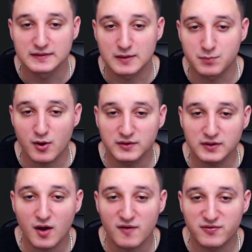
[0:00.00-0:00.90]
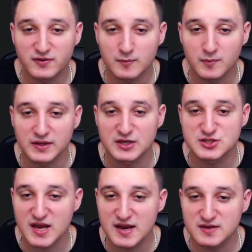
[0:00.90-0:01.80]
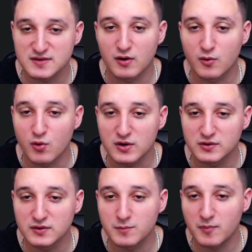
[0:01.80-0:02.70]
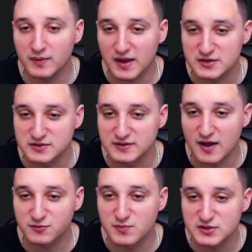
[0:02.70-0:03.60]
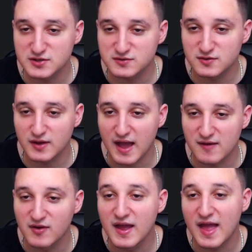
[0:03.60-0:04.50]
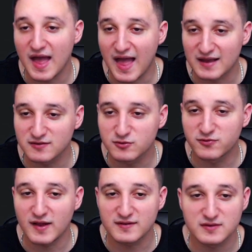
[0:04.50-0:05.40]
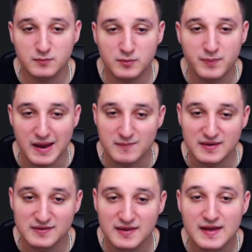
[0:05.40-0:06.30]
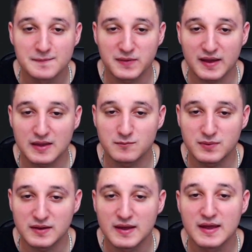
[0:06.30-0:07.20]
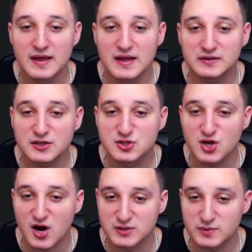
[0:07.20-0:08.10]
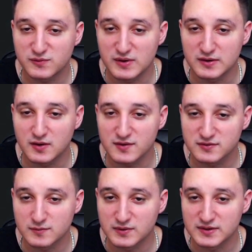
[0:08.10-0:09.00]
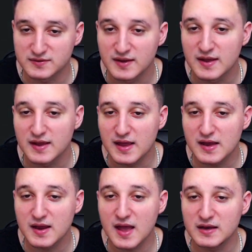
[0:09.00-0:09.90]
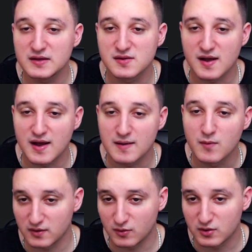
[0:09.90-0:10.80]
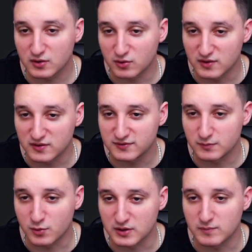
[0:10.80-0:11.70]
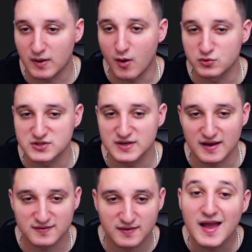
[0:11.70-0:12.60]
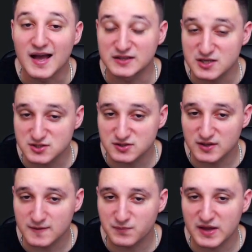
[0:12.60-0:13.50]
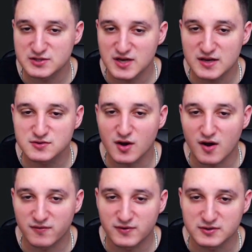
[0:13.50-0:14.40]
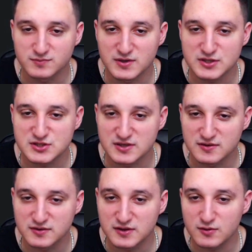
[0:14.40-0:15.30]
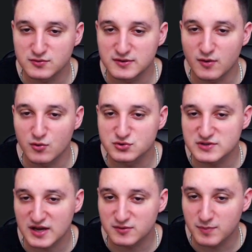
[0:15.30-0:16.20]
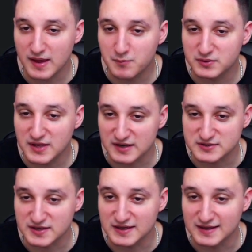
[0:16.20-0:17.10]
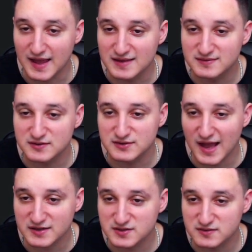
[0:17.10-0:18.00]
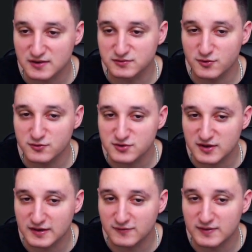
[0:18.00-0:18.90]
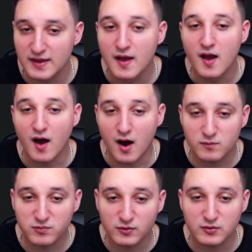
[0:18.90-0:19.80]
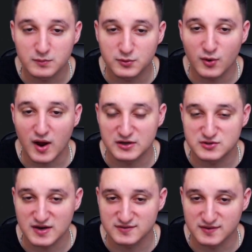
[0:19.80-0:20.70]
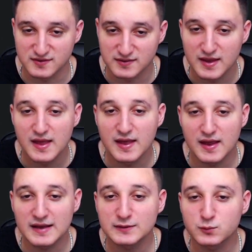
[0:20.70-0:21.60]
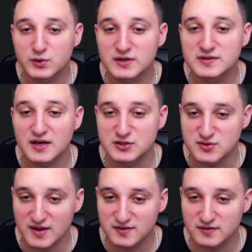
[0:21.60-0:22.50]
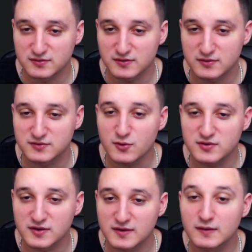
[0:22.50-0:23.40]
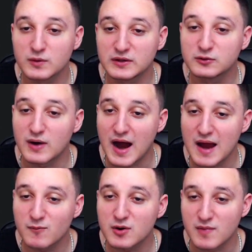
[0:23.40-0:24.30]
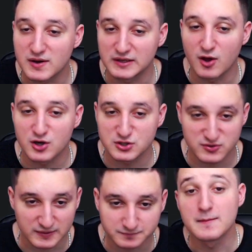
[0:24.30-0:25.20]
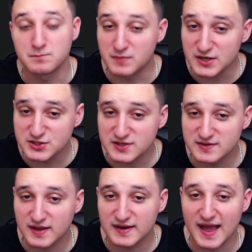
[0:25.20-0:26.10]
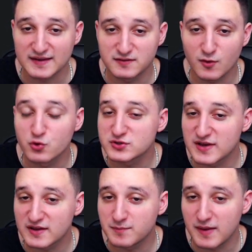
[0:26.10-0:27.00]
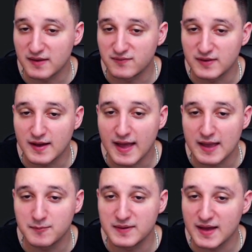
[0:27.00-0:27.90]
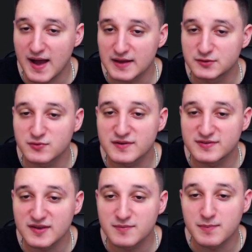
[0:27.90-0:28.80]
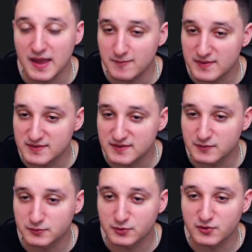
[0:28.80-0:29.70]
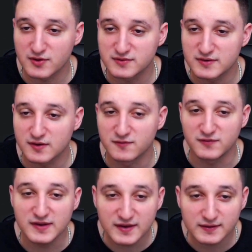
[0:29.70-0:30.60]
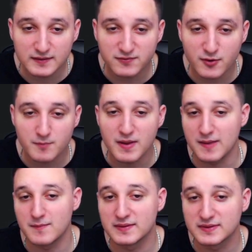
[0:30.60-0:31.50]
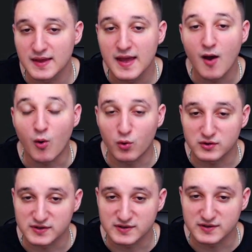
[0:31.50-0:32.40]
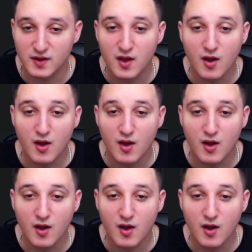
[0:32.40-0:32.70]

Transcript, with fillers: The product offered by the exchange, according to the publication, allows merchants to have access to flexible payments that can be intercharged between customers in any time or currency supported by OceanX. Additionally, the exchange offers merchants using OceanX Pay protection against transactions associated with harmful crypto addresses. In other words, addresses associated with crime or money laundering. Merchants can access OceanX Pay via API to receive payments in cryptocurrency conveniently from payment orders.